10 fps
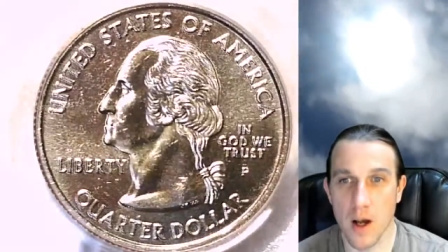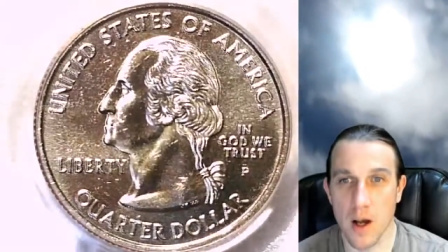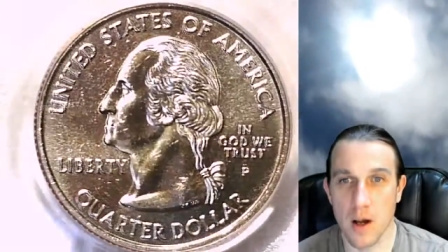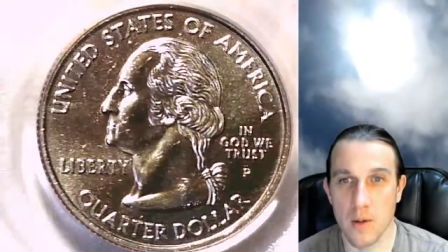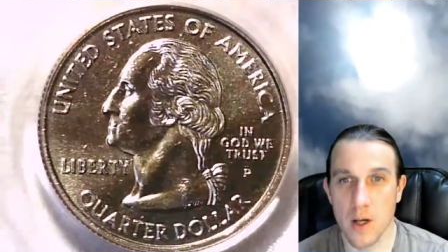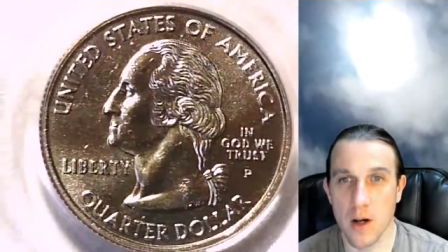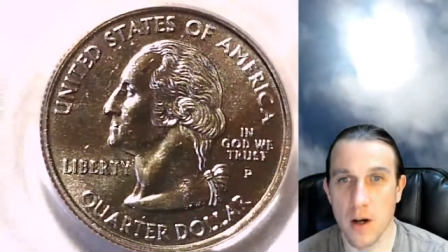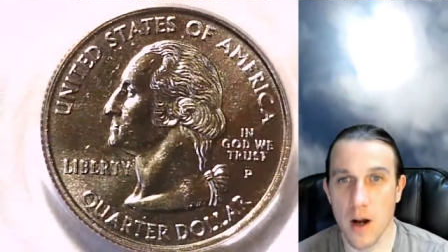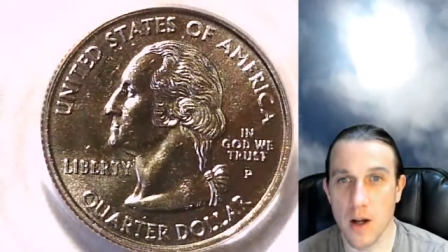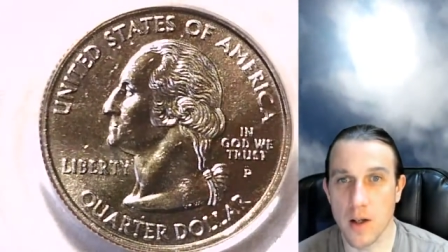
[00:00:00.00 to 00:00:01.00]
Uh,
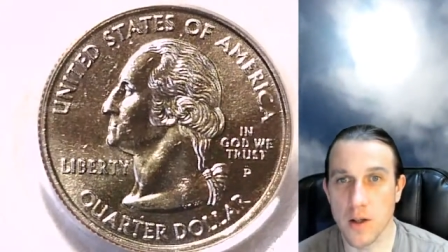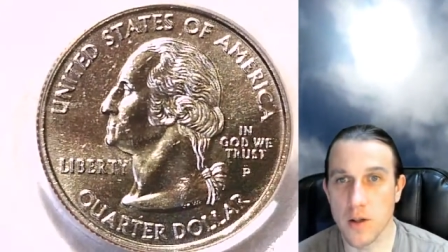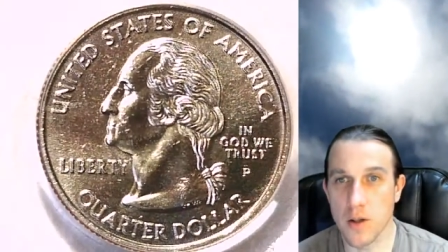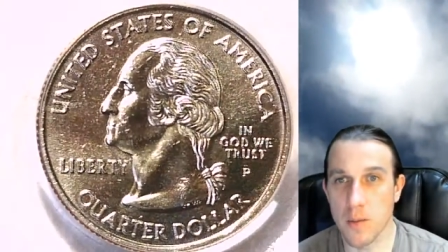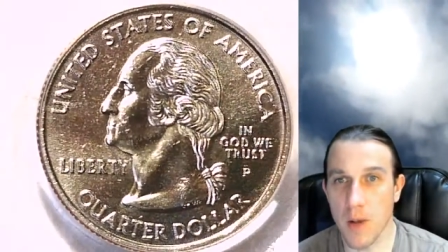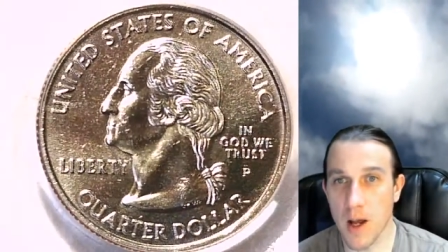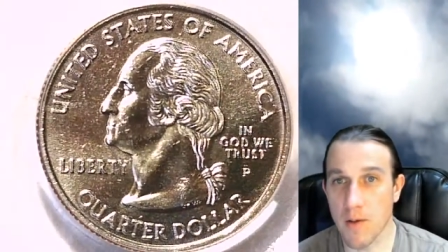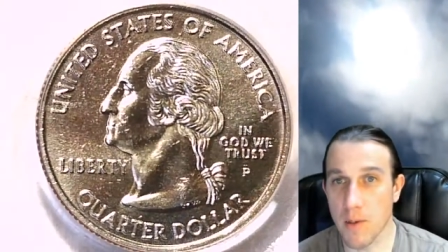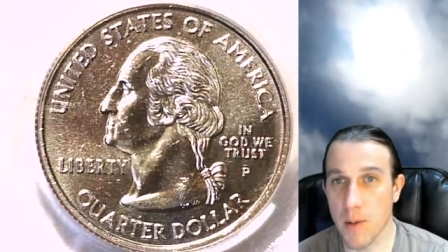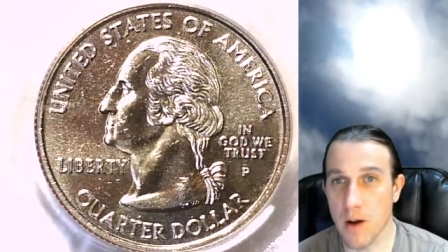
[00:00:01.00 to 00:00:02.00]
here on YouTube, I
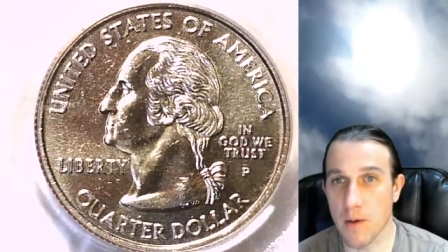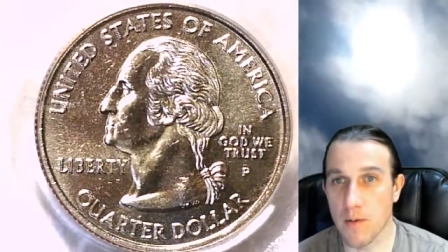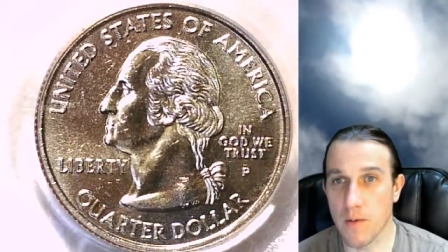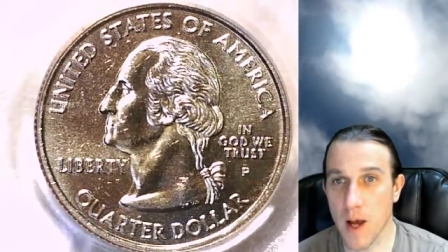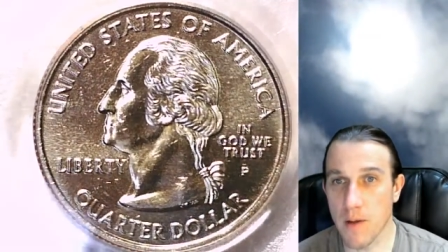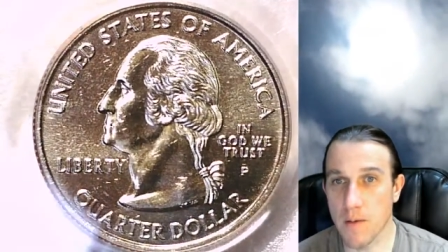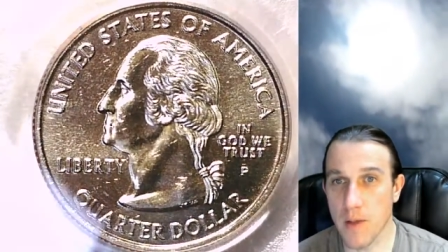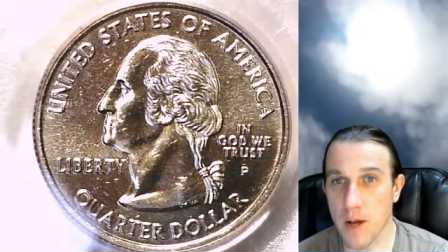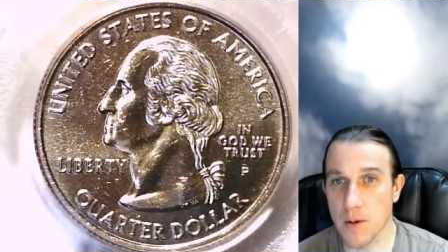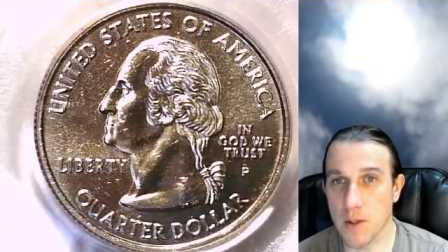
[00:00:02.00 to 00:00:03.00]
have about five
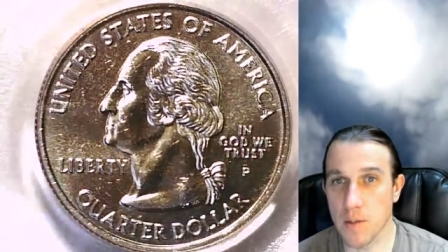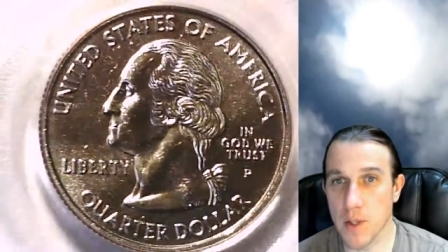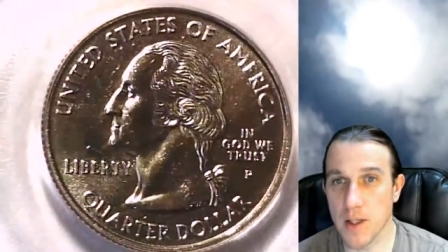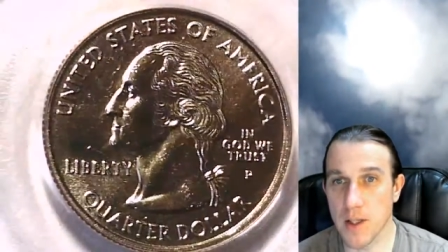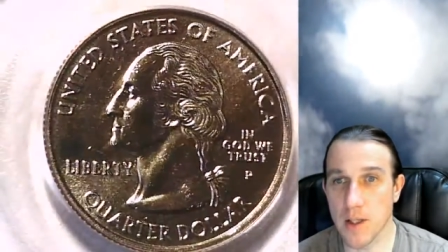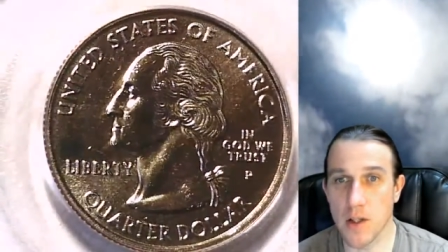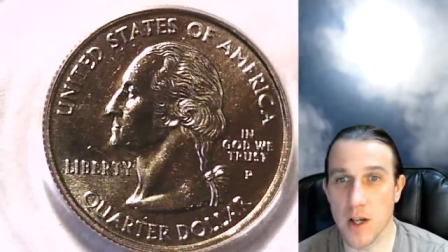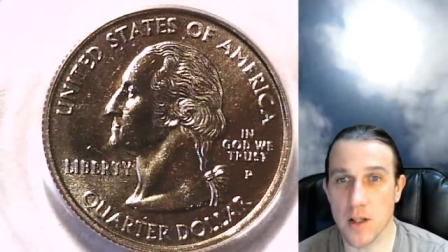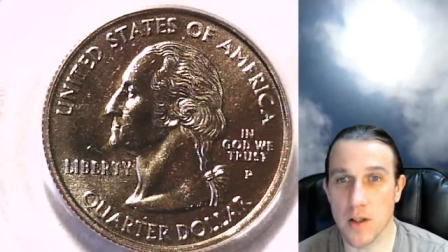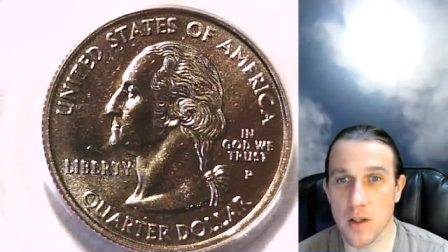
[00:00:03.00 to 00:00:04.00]
thousand P C G
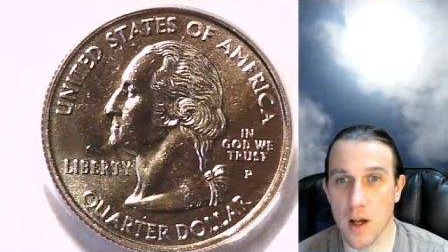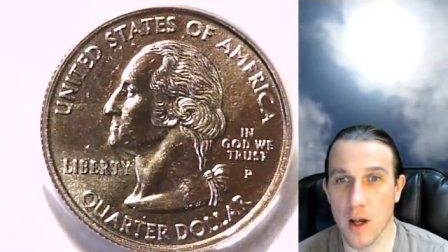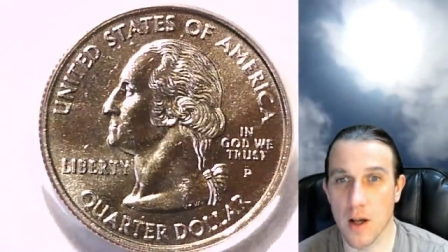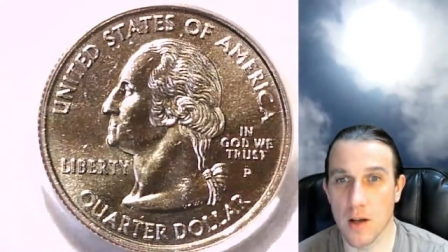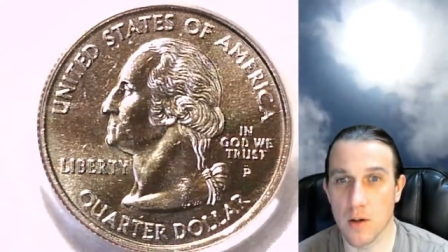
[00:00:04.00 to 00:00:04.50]
S uh,